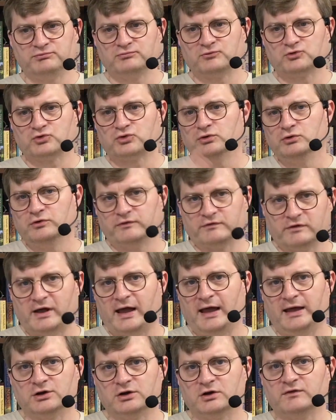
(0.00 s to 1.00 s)
cruise
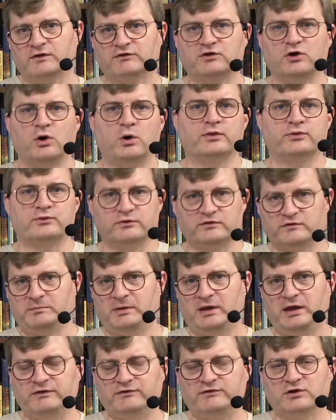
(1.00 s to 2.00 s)
liner that's going through
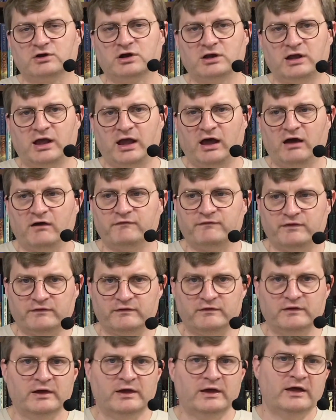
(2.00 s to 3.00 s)
space, you're going to have the